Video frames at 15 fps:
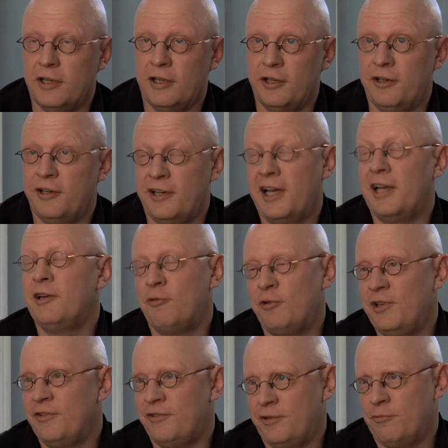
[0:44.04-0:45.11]
And another
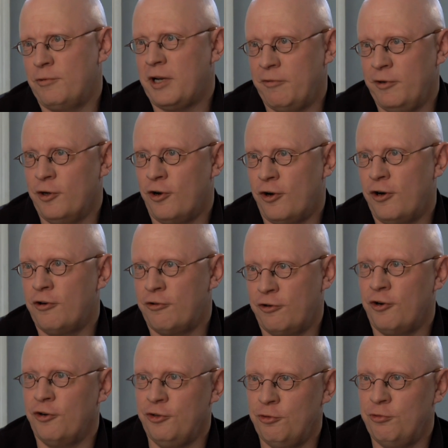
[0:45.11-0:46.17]
reason why we are
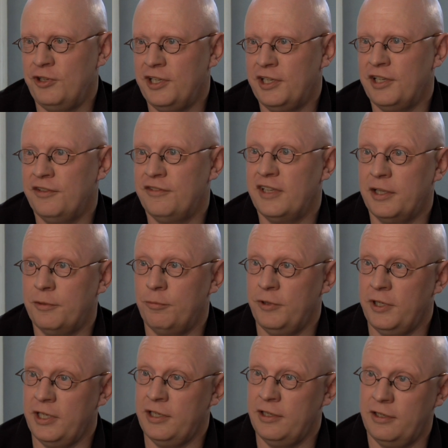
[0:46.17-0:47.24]
rather unique is that
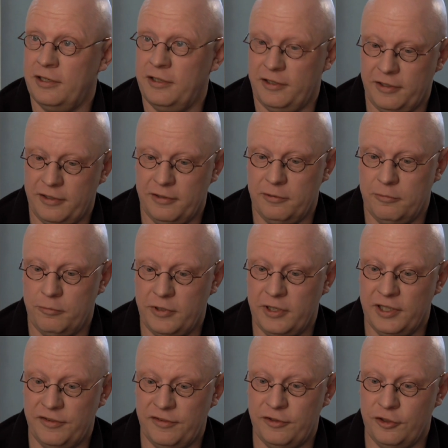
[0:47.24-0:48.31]
we
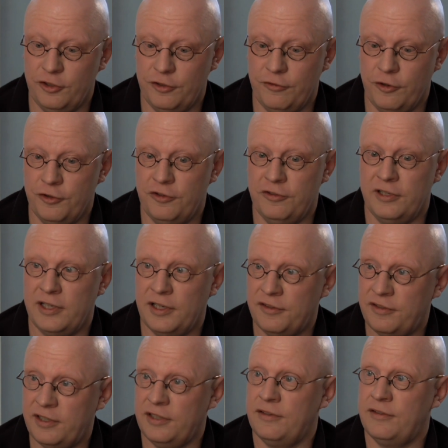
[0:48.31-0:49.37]
is the university that
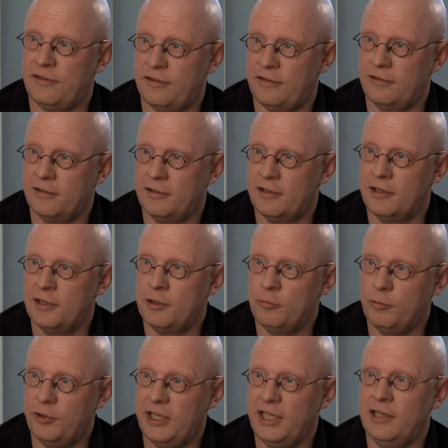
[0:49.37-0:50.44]
sits
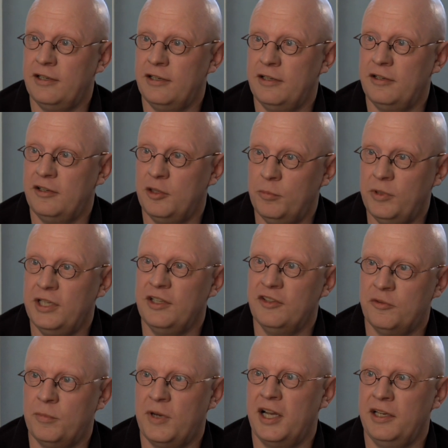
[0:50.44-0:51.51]
within the
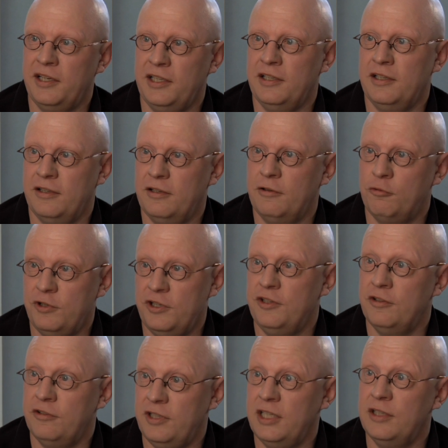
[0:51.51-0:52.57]
biggest mining
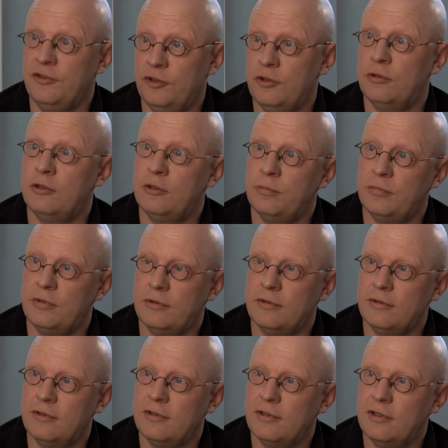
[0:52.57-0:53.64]
region in Europe.
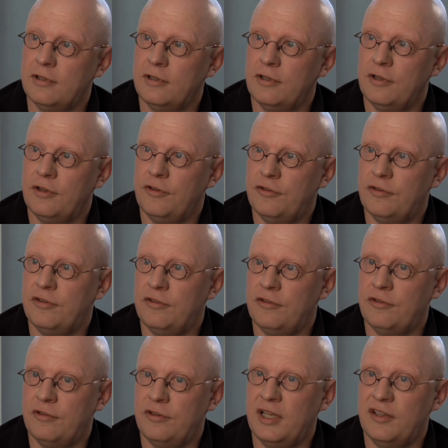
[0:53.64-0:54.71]

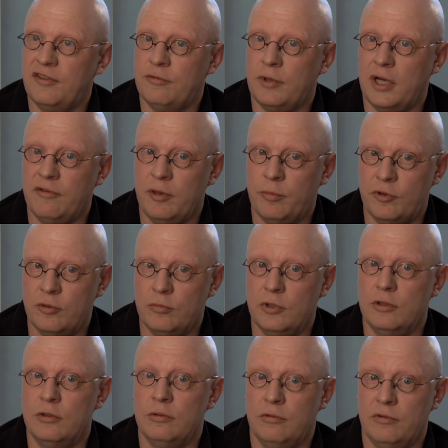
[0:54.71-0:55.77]
So that's why we
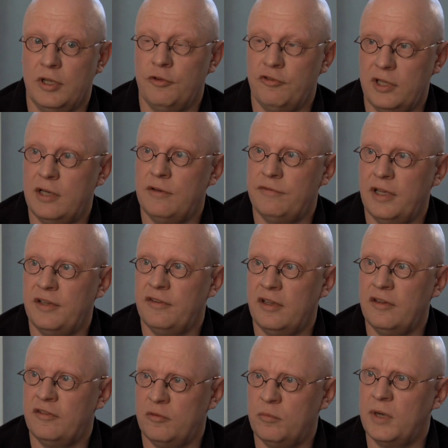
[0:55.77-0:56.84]
promote ourselves
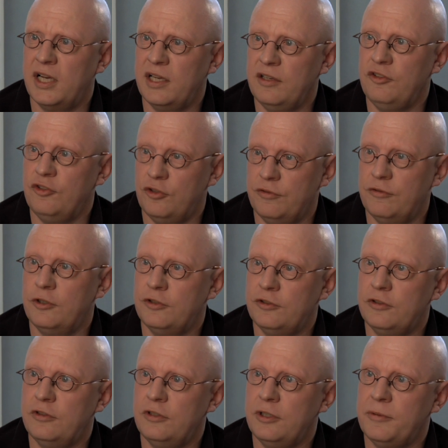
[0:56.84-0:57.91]
as a mining
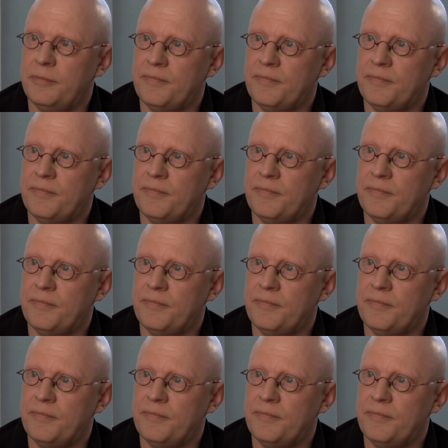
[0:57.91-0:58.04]
university.